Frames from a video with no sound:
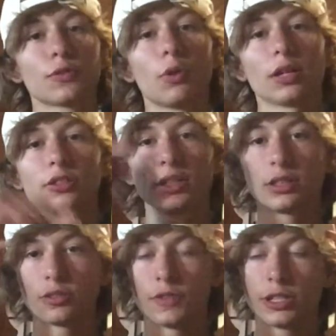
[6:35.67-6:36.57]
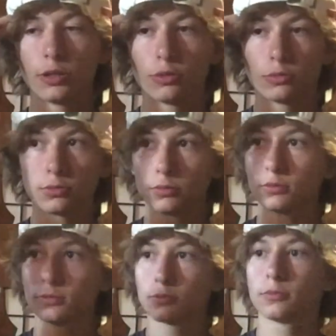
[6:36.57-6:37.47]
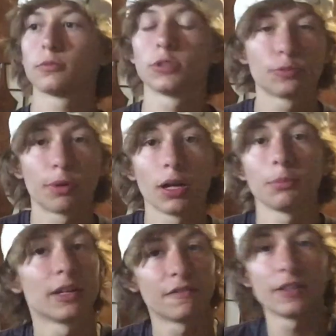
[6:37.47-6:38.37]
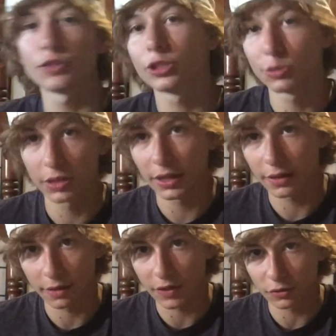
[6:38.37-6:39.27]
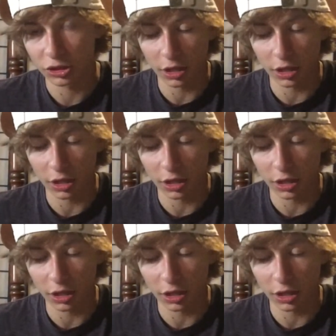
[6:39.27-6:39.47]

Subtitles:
for watching. This video was probably my favorite Q&A that I've ever